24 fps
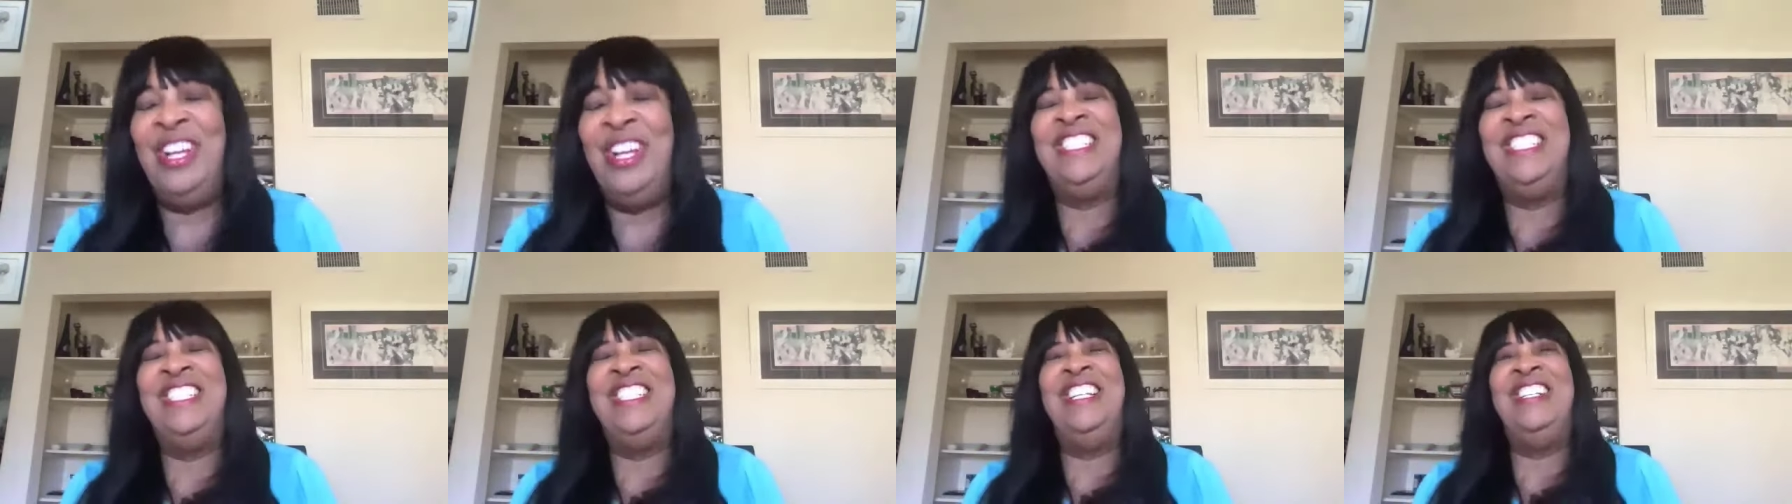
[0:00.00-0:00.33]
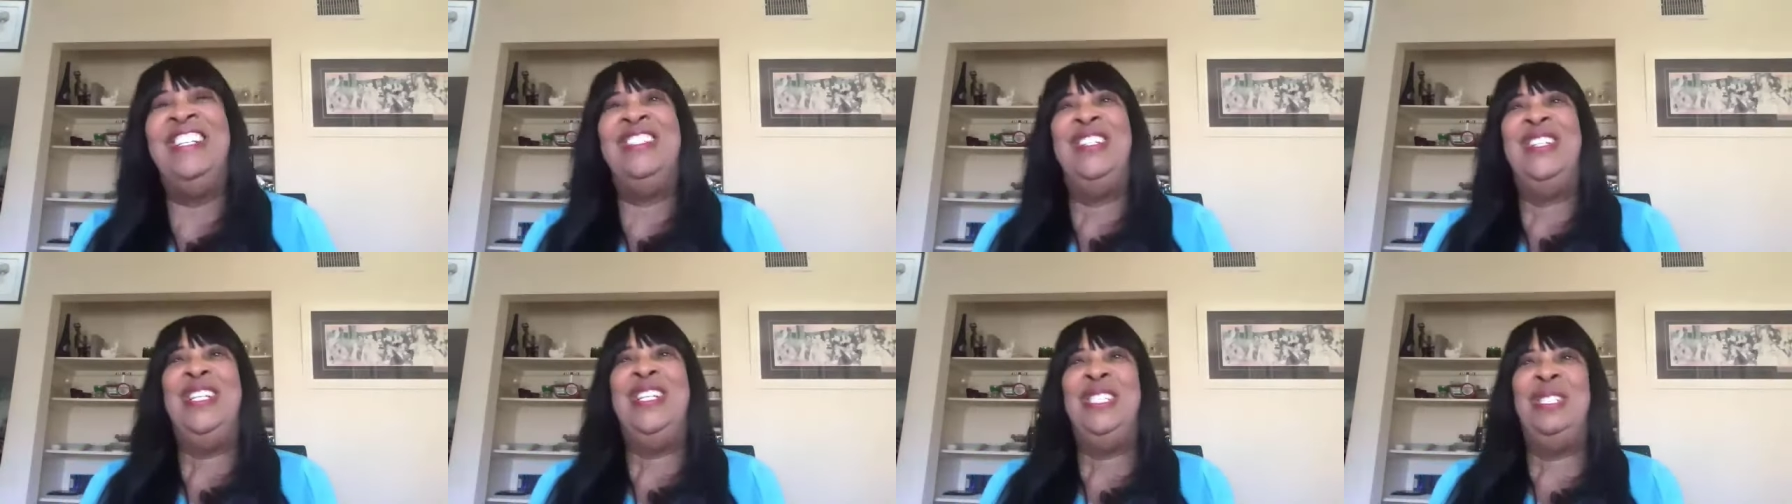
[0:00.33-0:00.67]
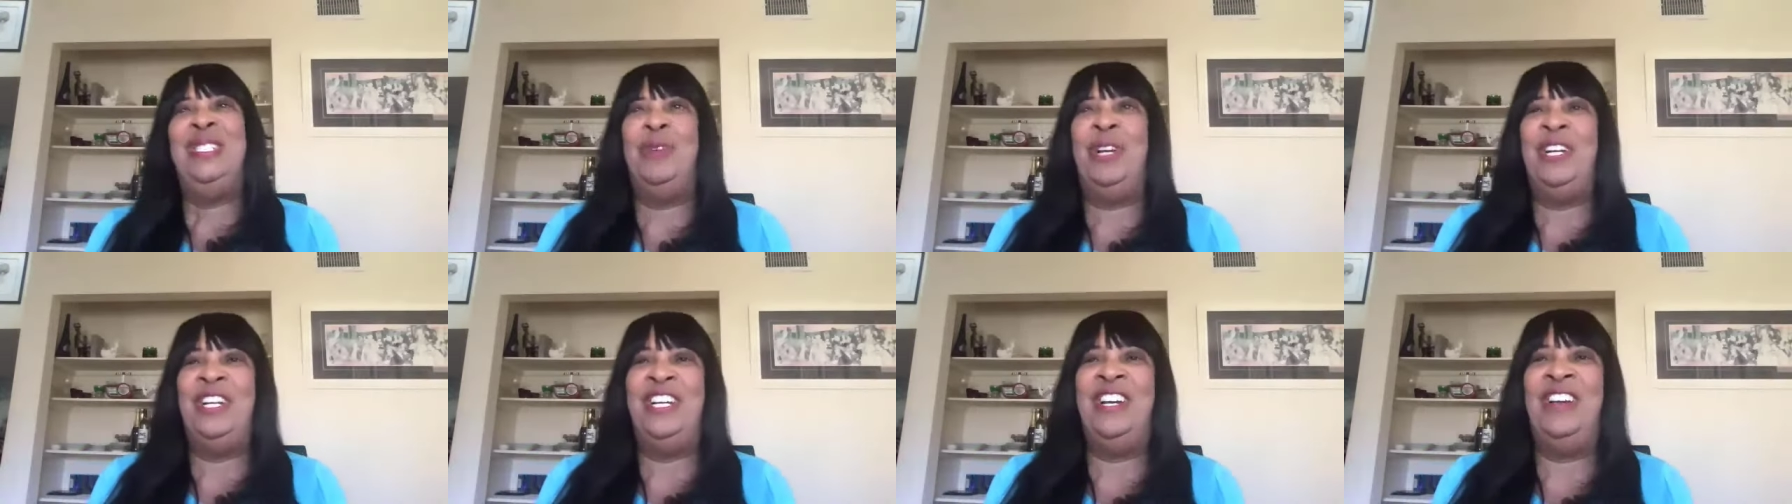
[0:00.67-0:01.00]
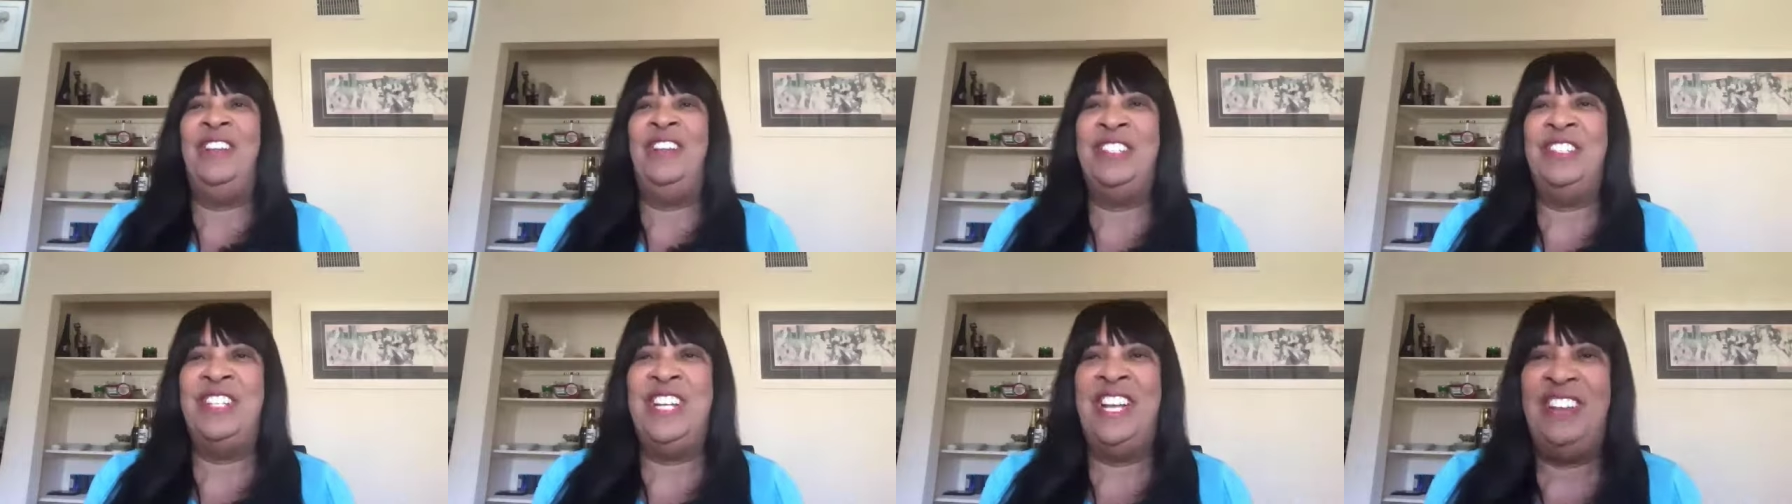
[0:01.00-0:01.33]
essentially, is what it
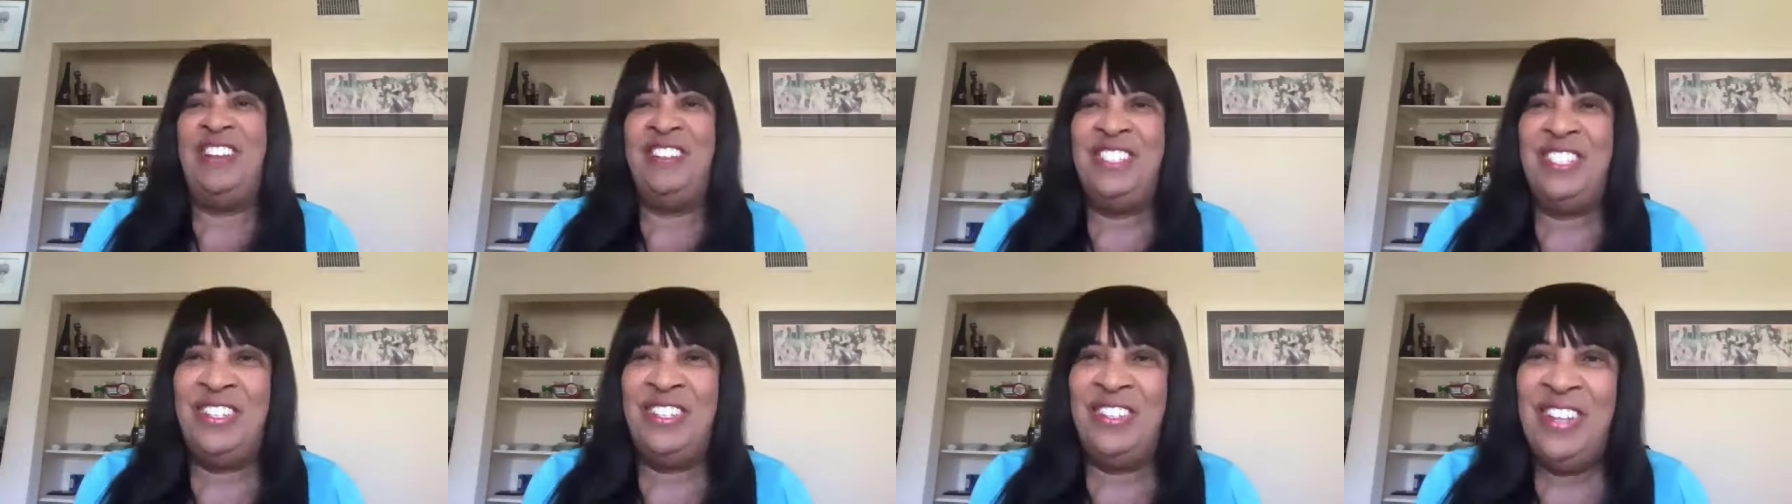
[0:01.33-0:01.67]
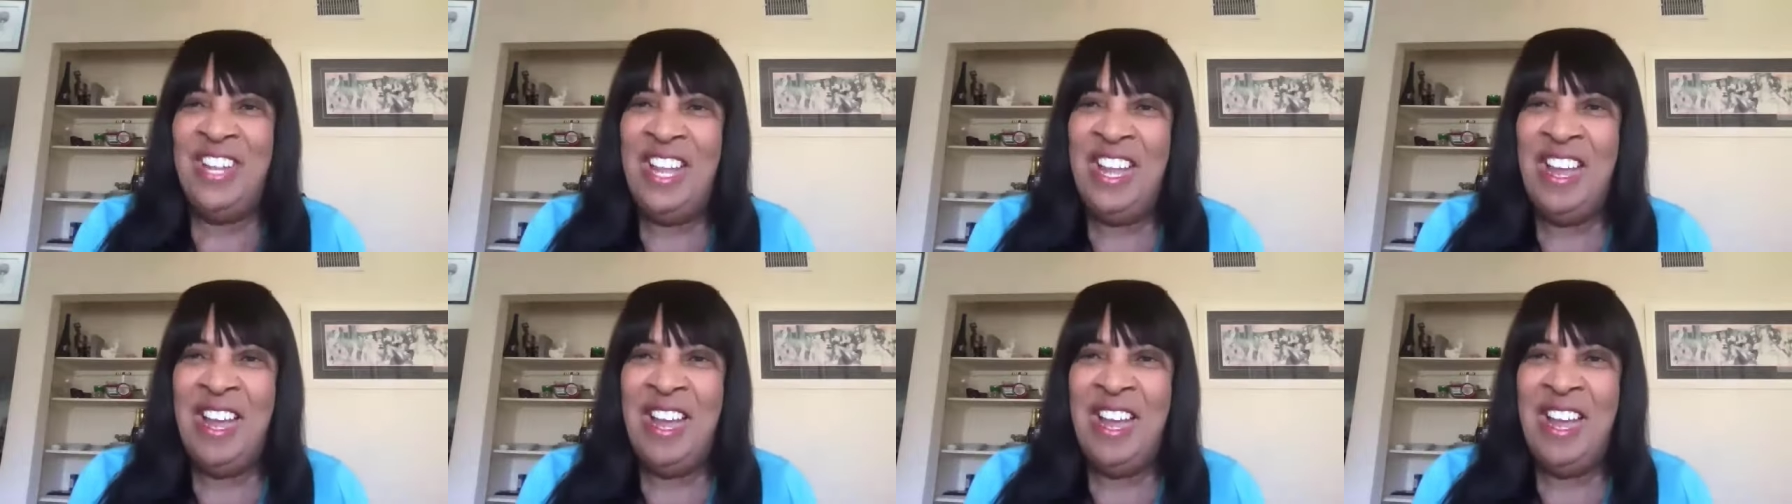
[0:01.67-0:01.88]
comes down to.